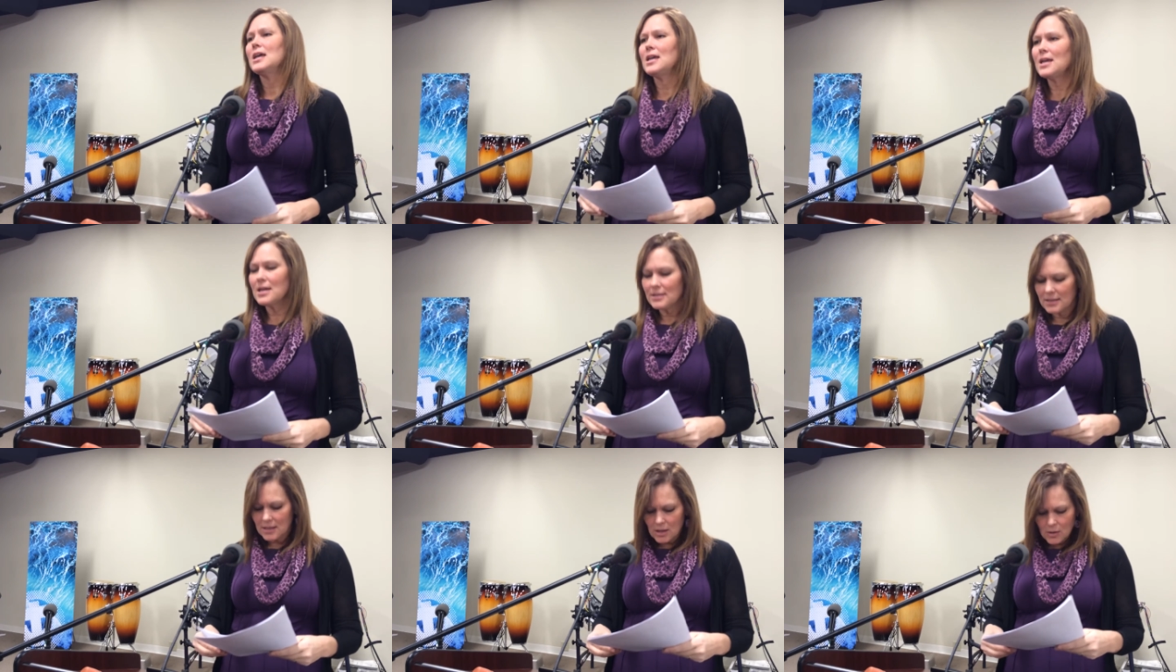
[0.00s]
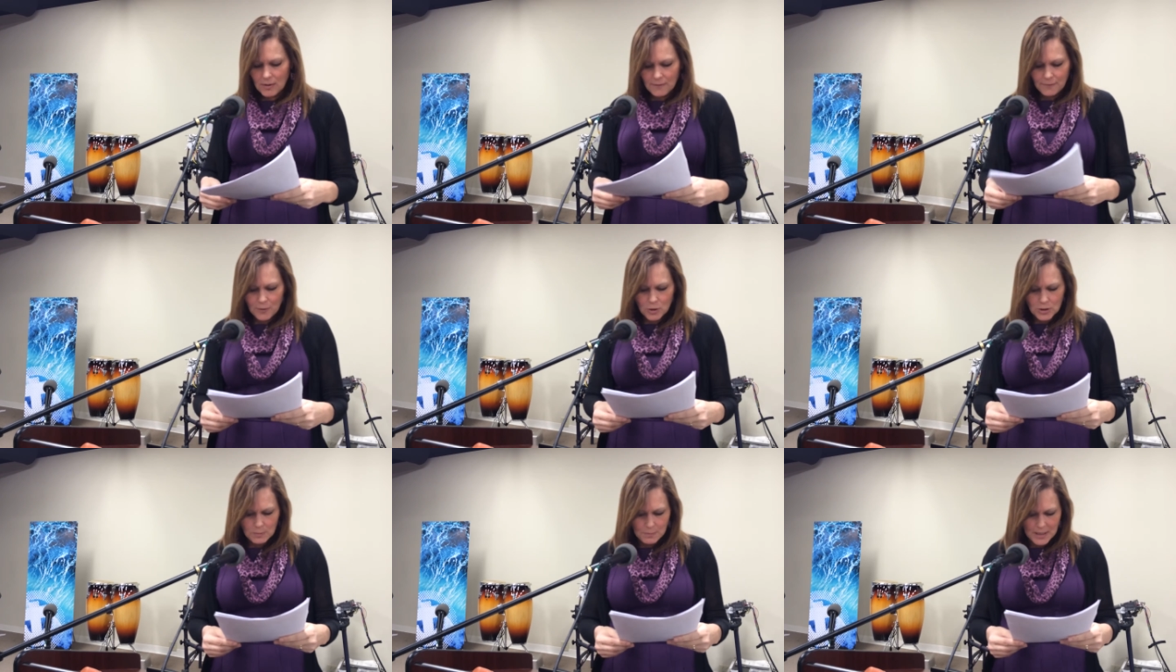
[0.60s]
It, you know, in
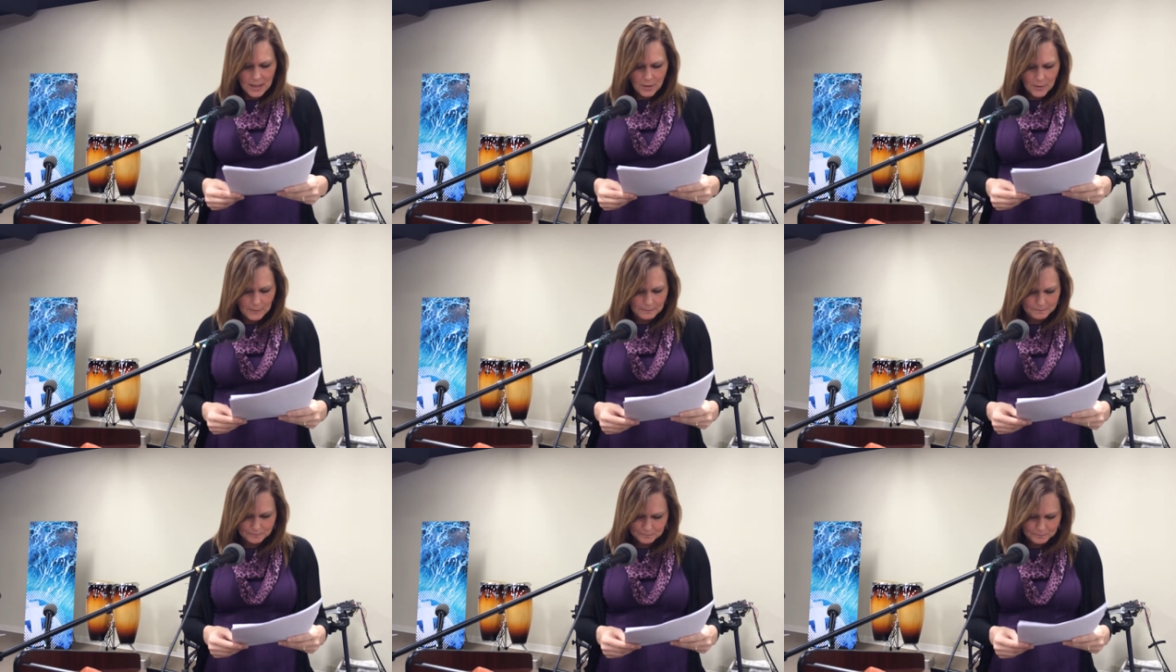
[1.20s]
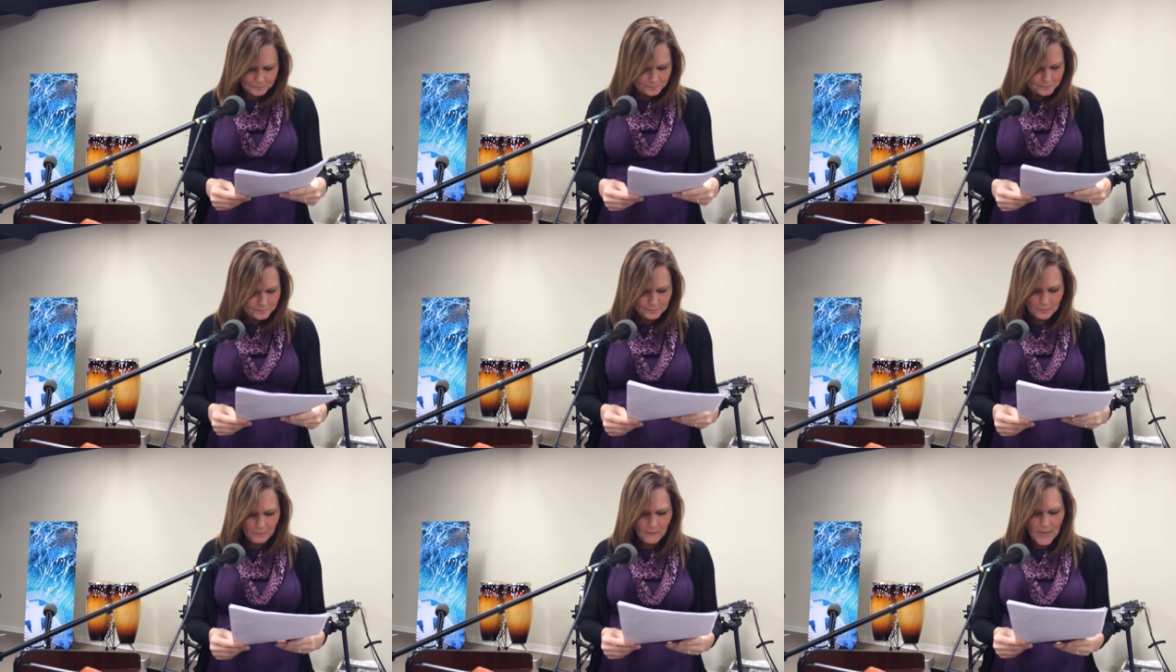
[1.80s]
First Peter,
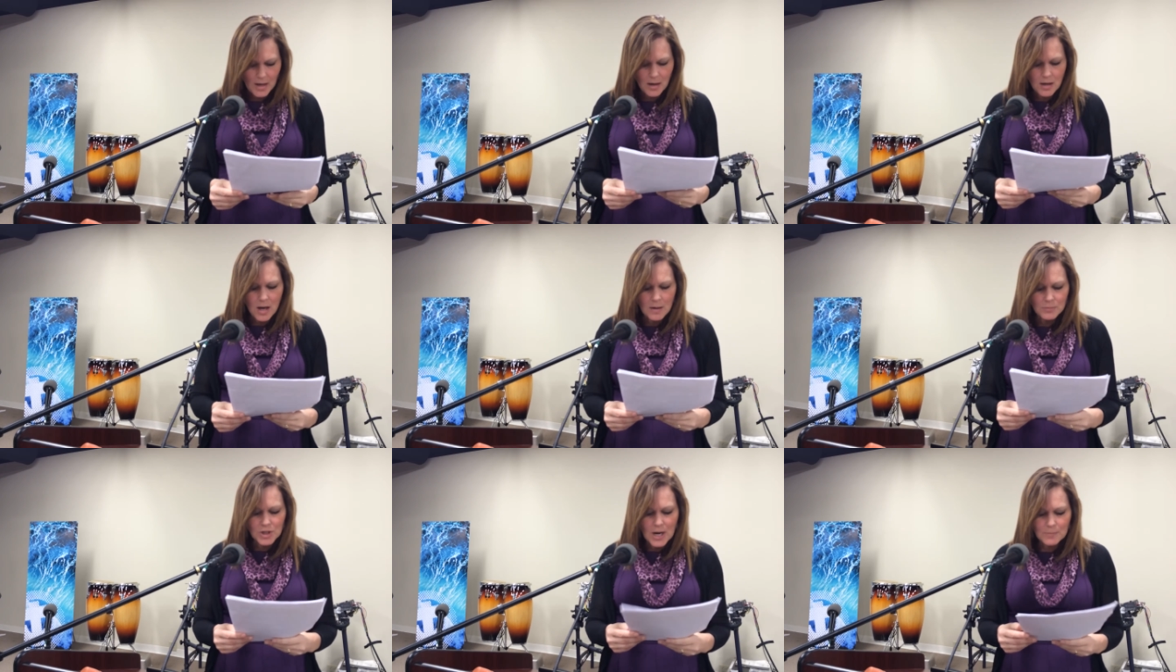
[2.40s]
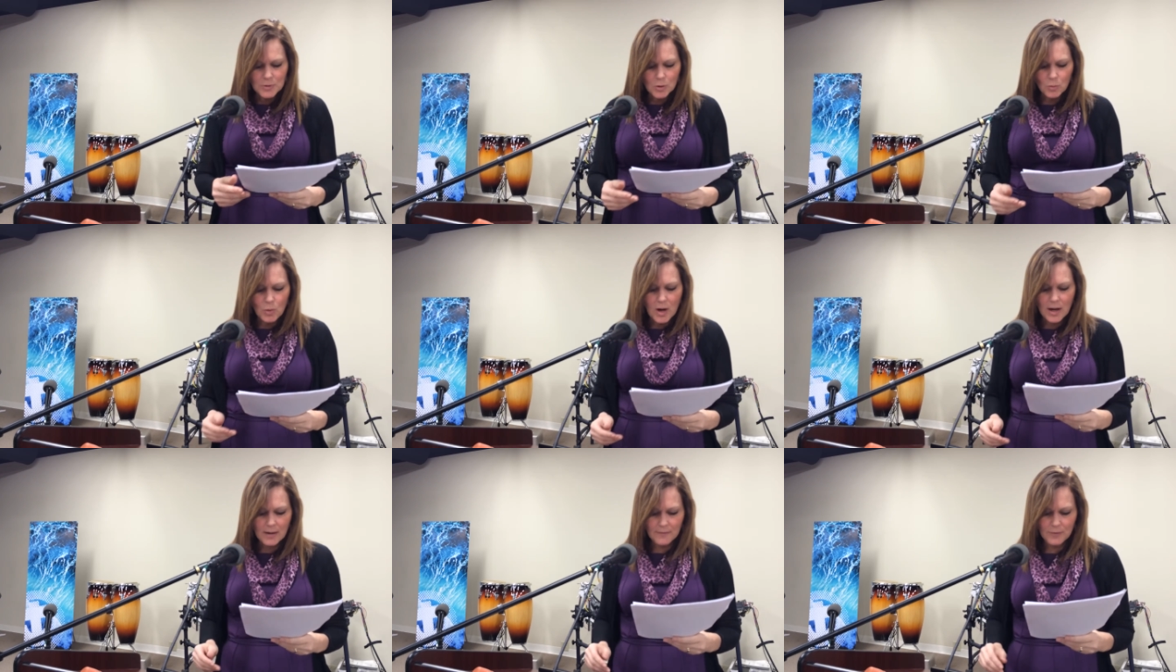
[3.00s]
um, chapter
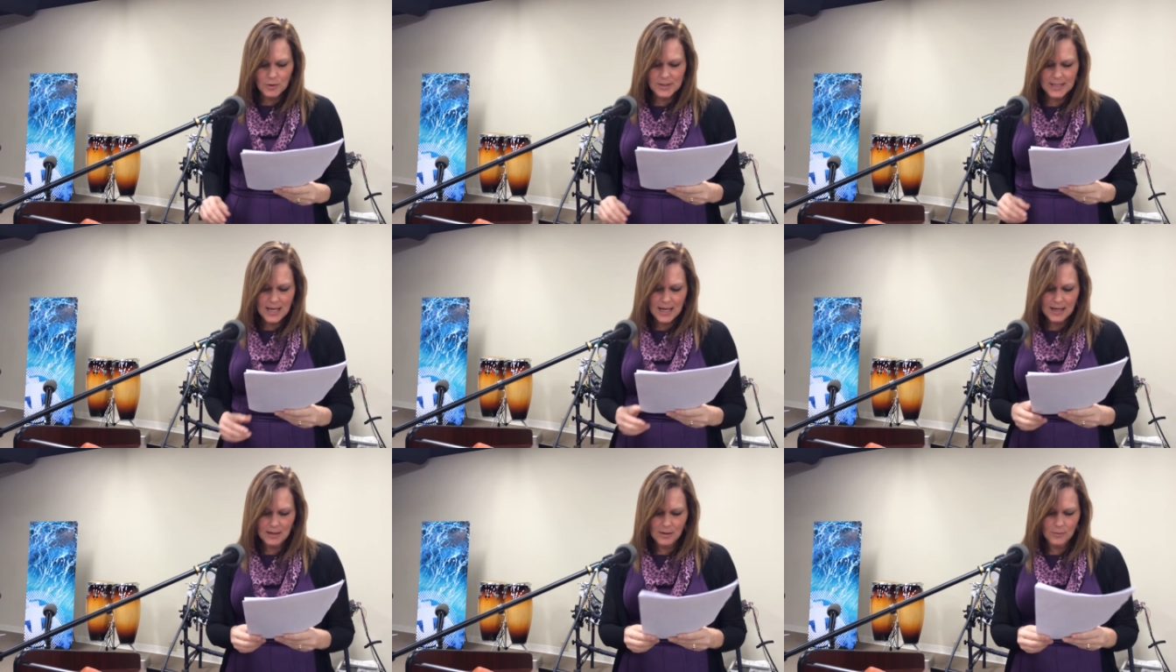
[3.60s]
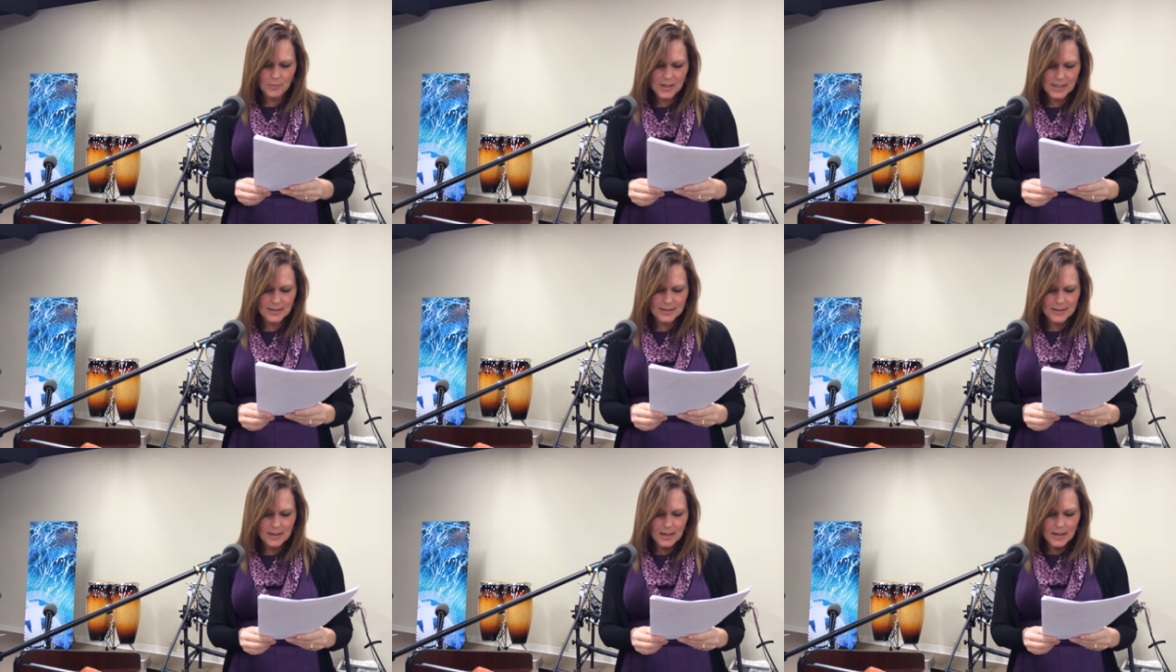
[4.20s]
one, verse eight, it
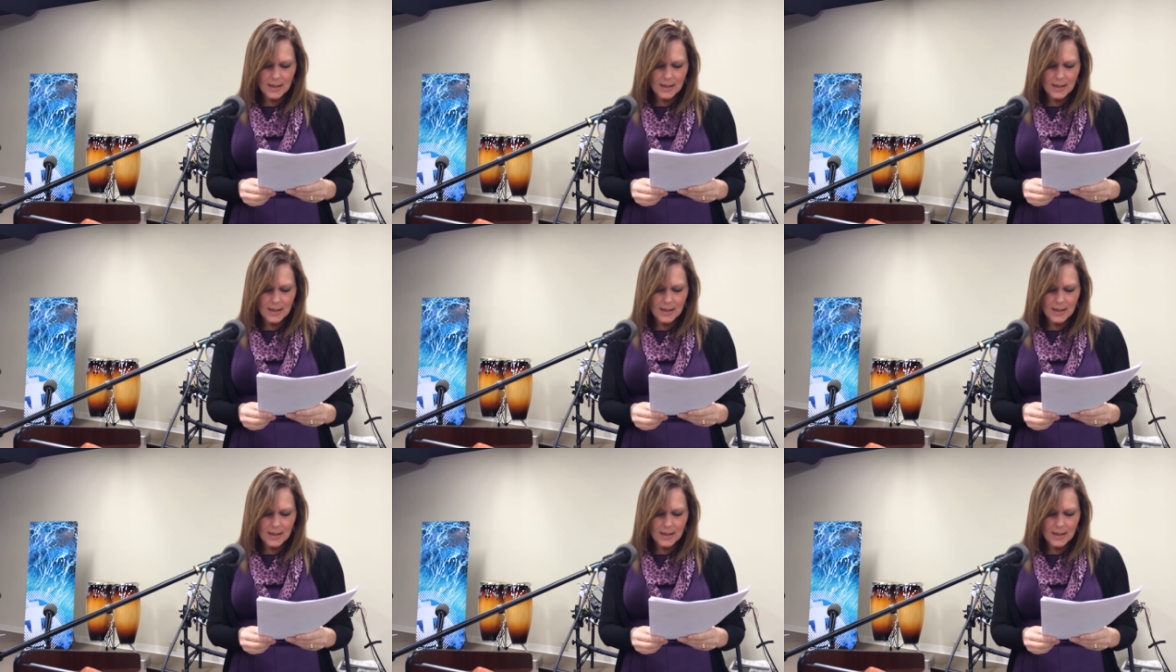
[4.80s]
reads,